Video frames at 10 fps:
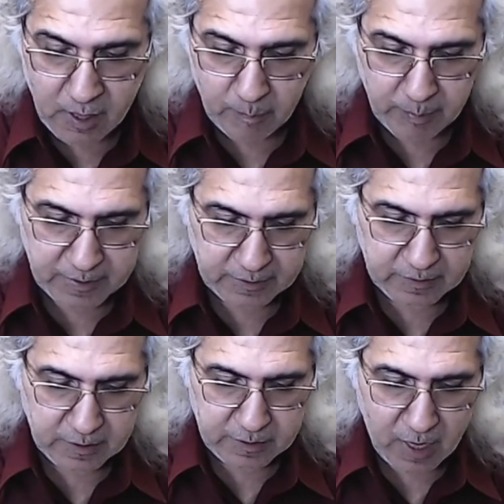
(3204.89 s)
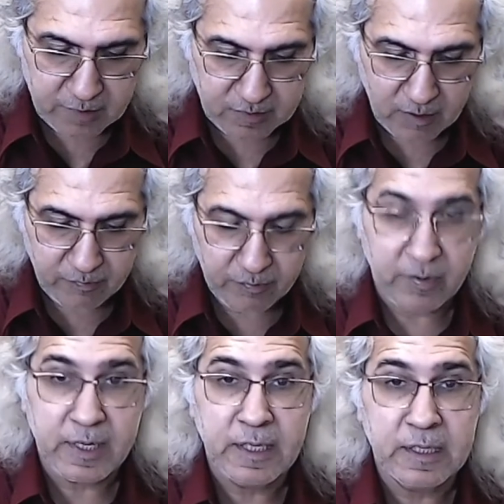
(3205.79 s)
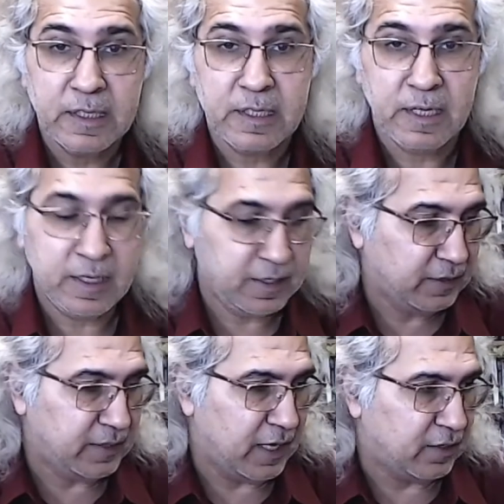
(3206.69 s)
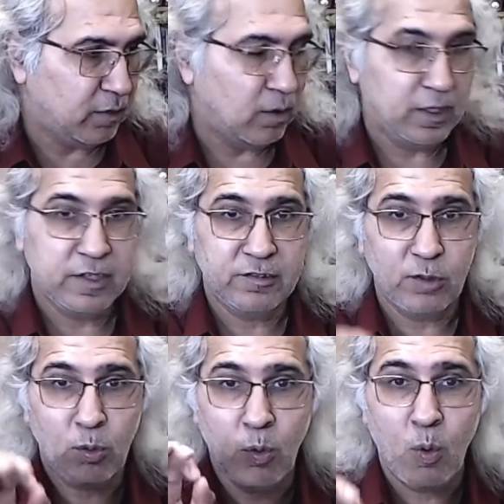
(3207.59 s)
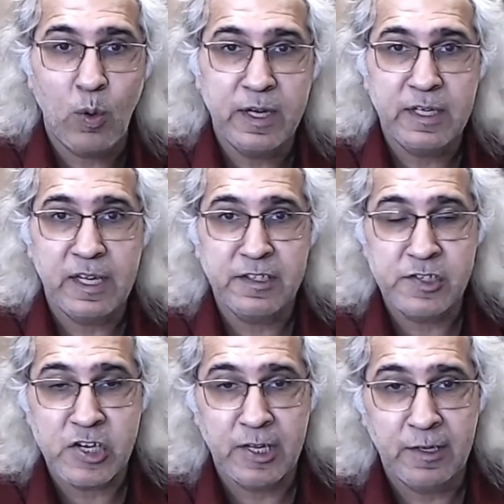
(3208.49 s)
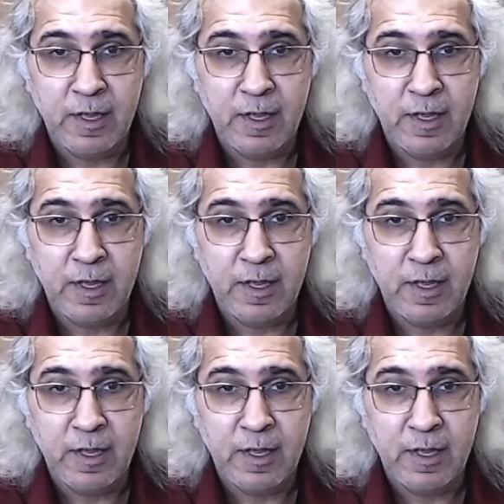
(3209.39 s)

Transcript: but in the task of recreating that knowledge. So, co intention.